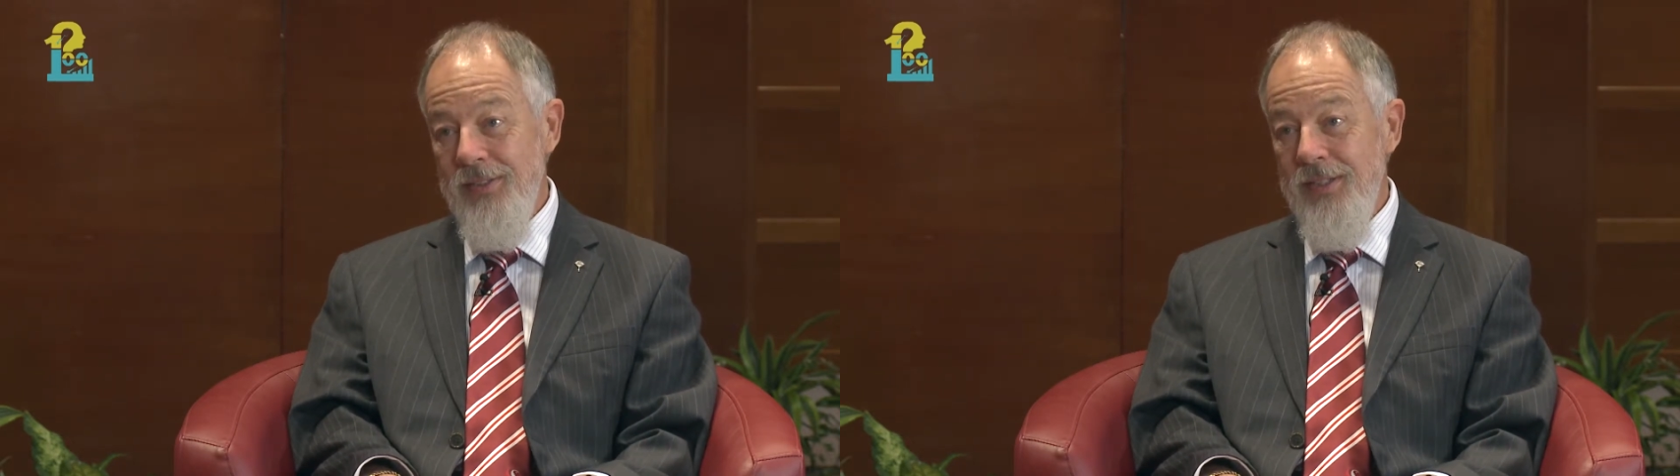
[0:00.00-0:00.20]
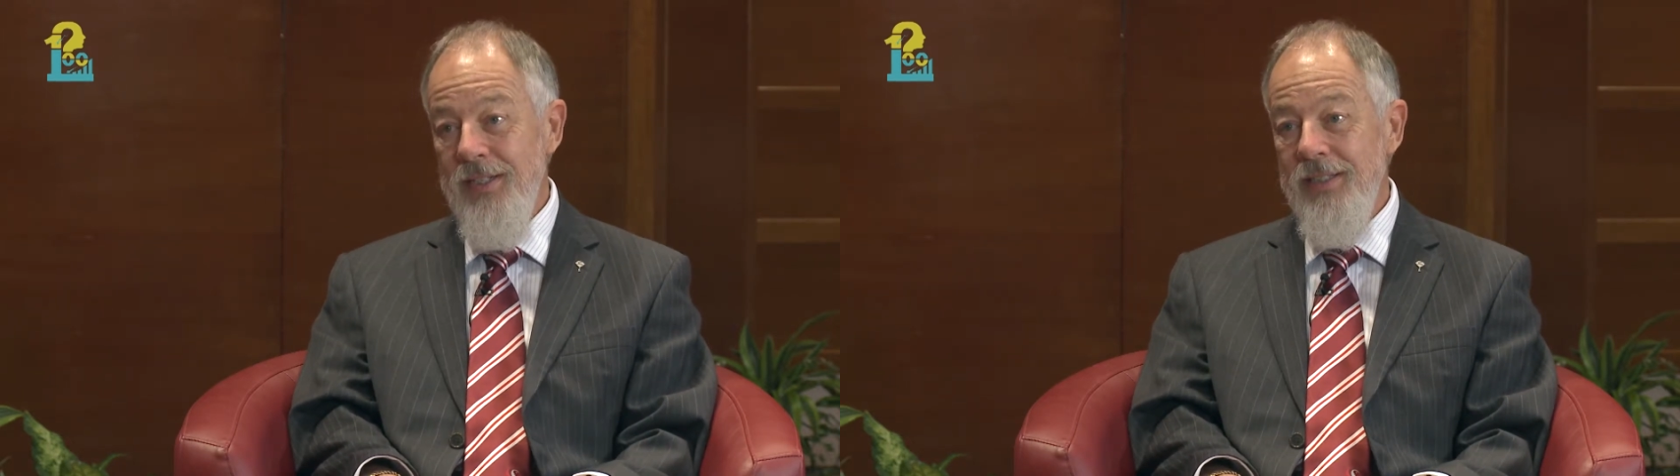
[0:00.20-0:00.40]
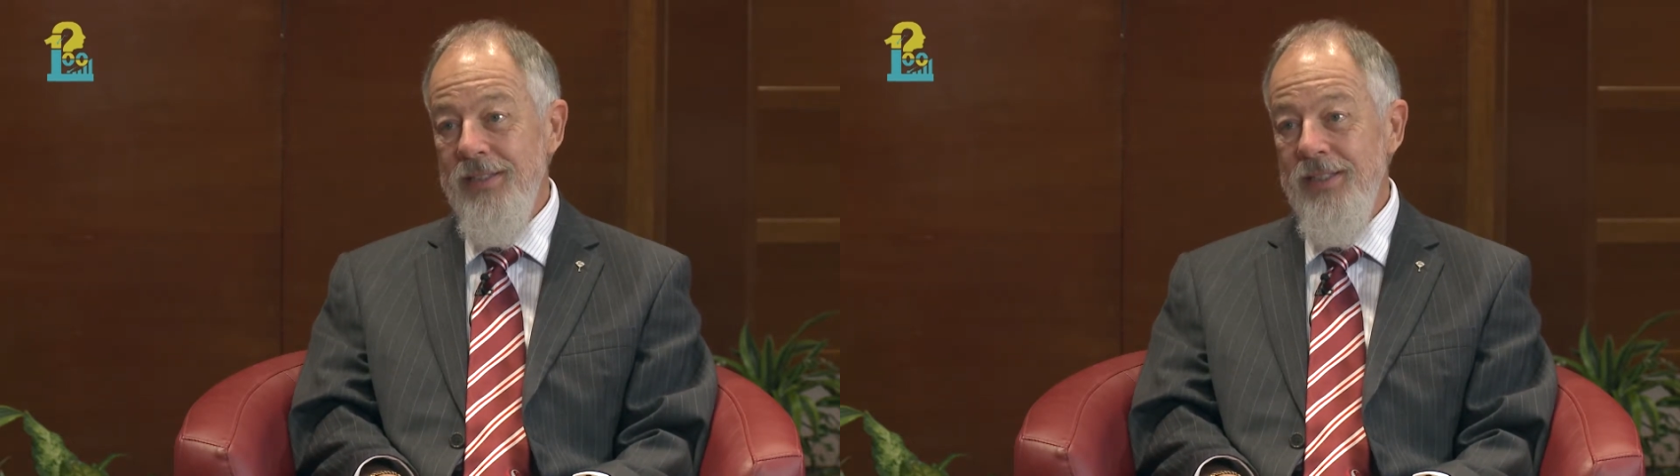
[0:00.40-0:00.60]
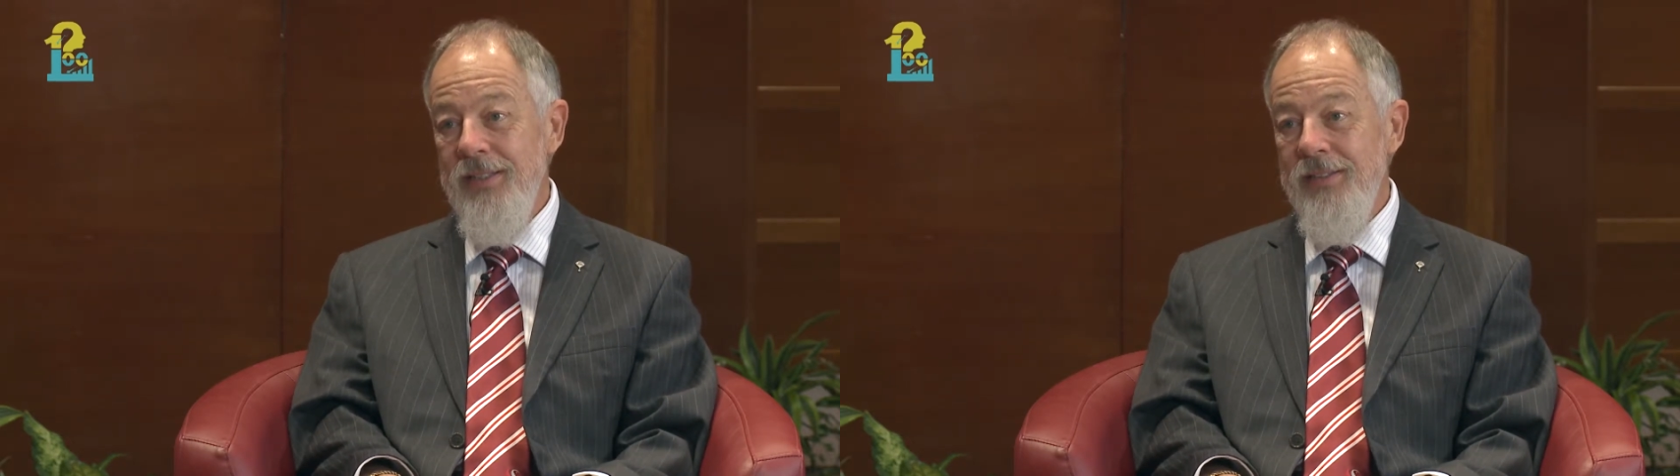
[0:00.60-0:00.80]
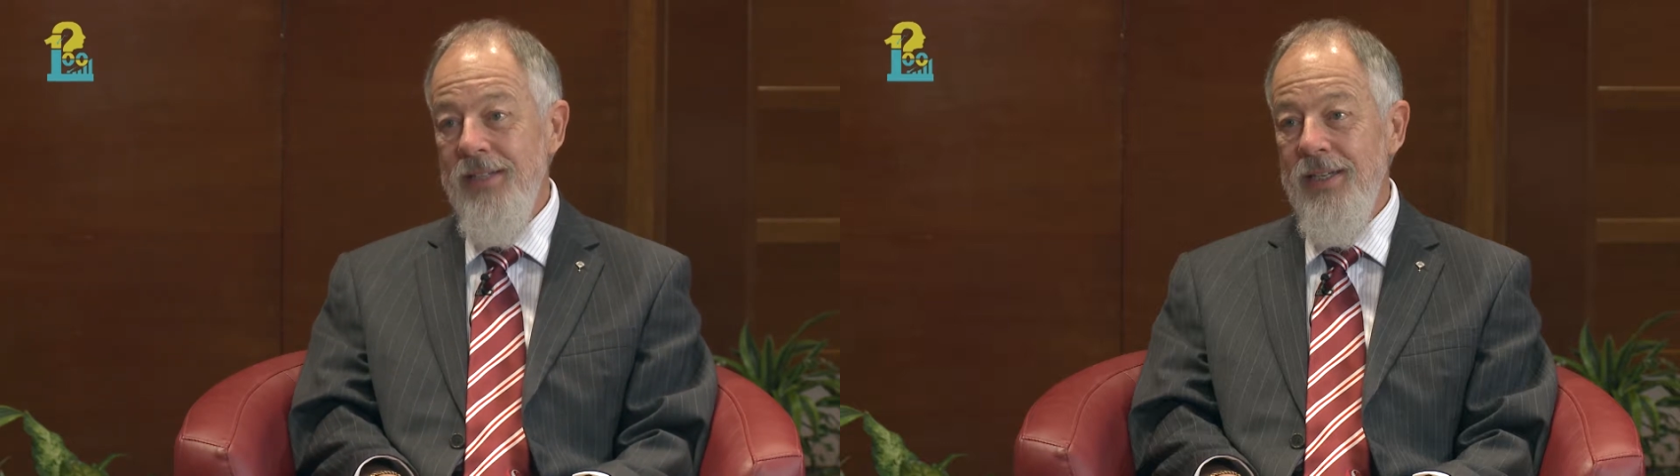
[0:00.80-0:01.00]
The
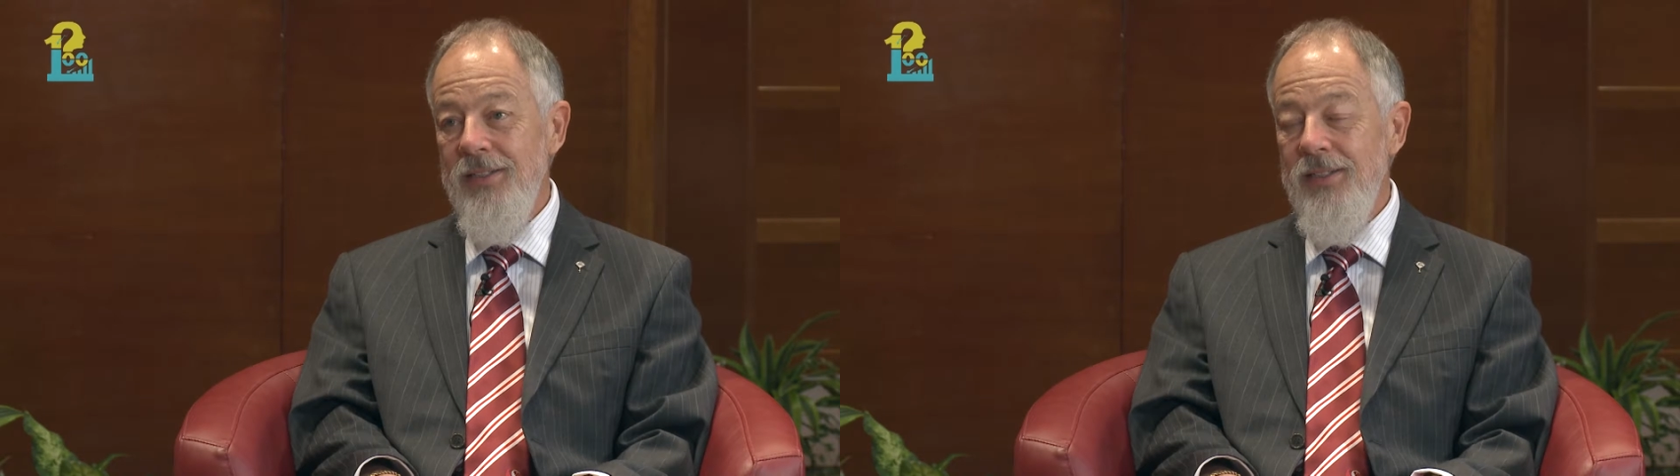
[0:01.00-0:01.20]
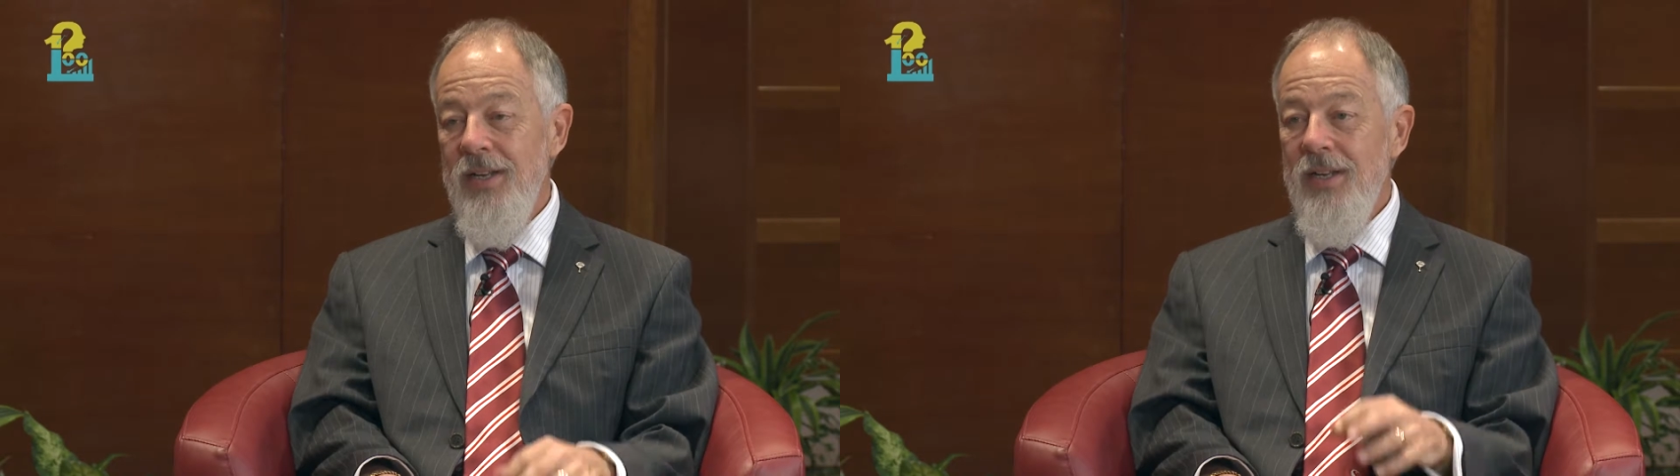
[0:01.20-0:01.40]
idea that